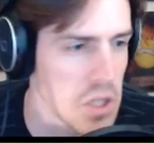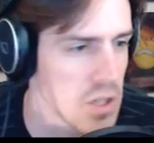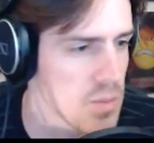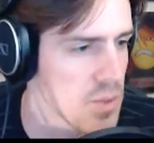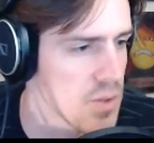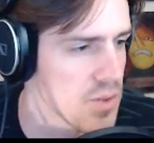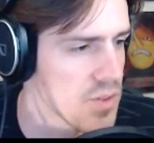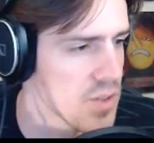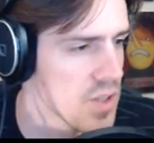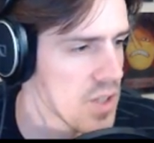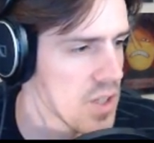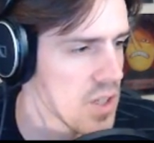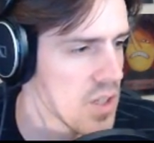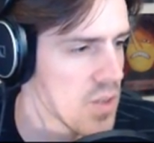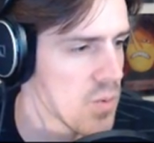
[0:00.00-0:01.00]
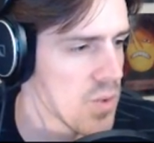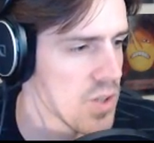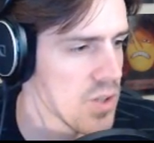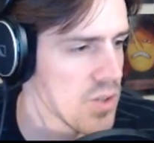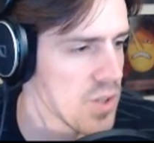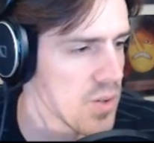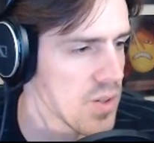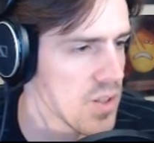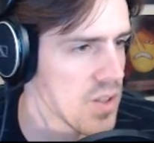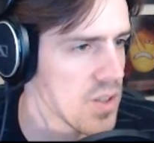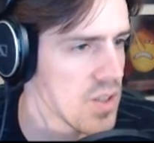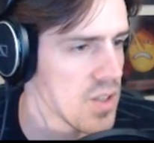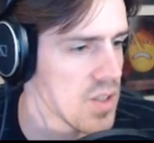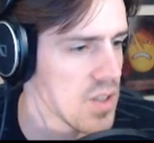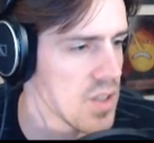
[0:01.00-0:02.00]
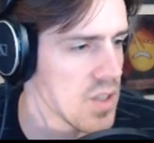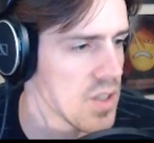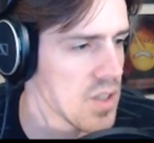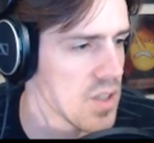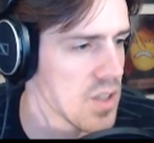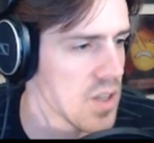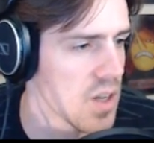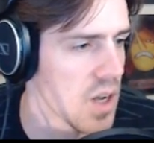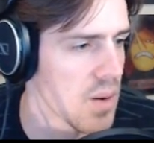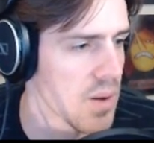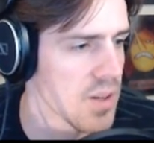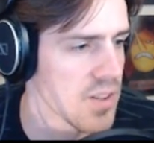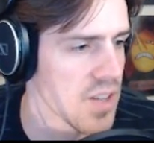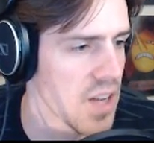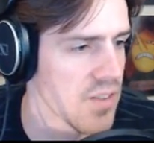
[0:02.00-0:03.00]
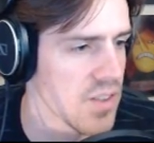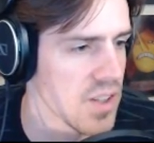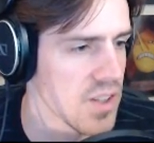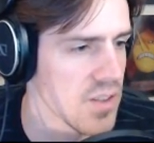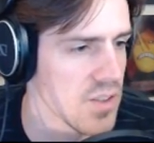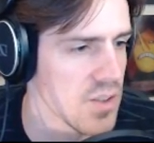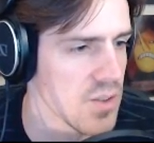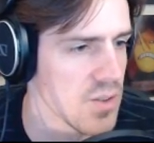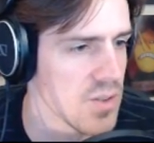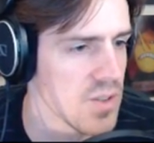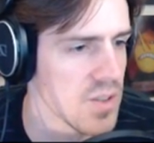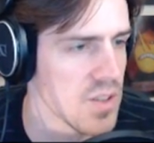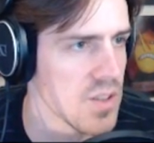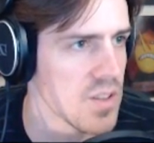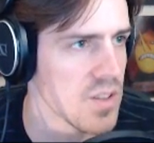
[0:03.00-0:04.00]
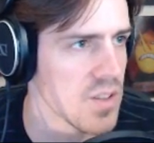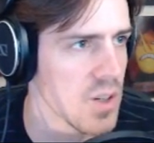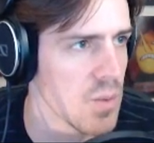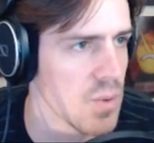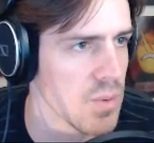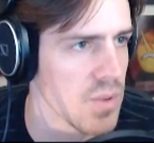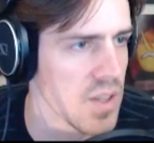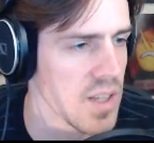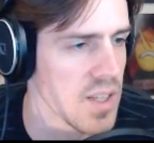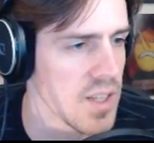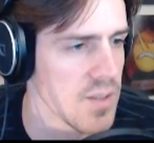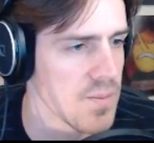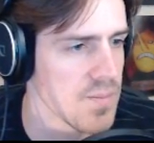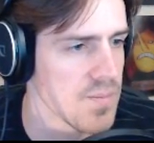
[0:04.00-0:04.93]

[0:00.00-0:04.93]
almost. What are you doing? I just have to kill you to open up the gate.